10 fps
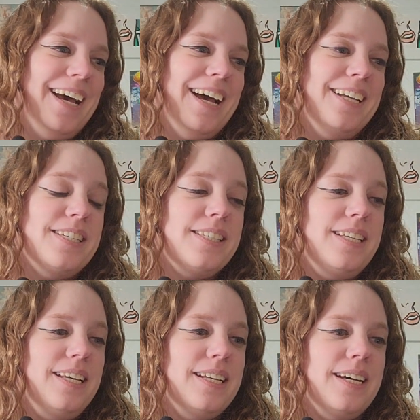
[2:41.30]
I just
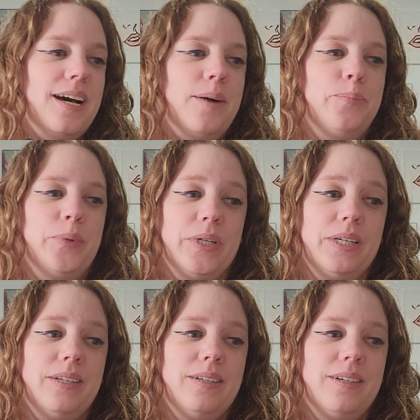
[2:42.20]
need a book
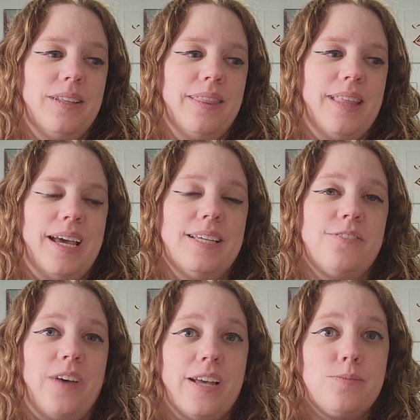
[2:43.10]
that is
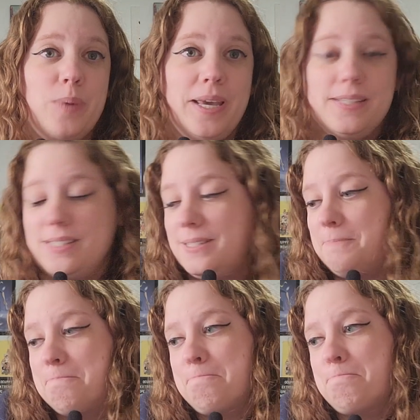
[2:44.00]
fast-paced,
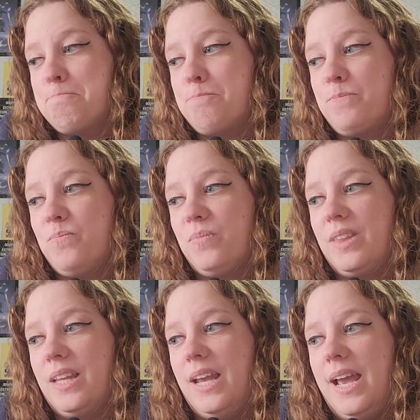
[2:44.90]

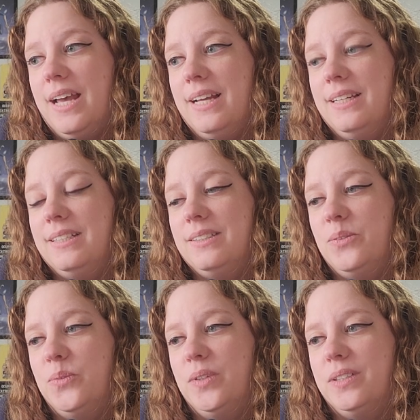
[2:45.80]
and
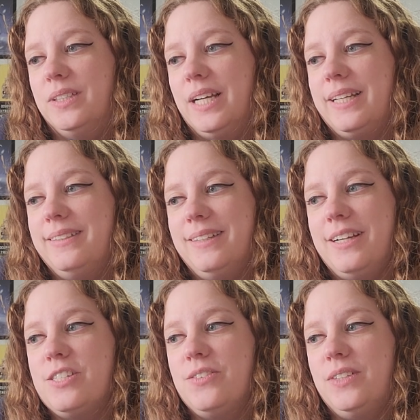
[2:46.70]
I
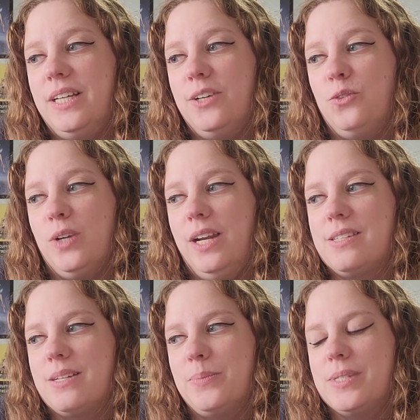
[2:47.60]
just feel like a reading
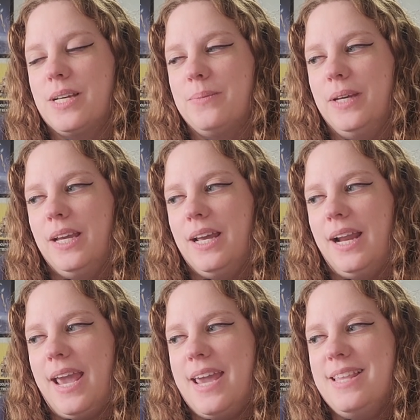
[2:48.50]
slump is coming, and I
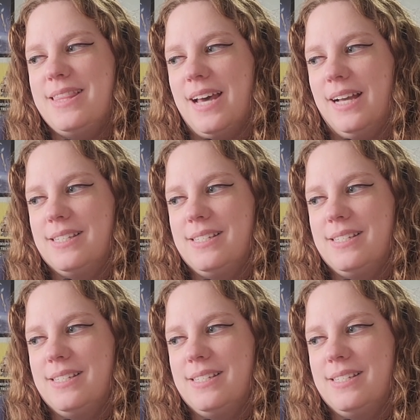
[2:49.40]
hate that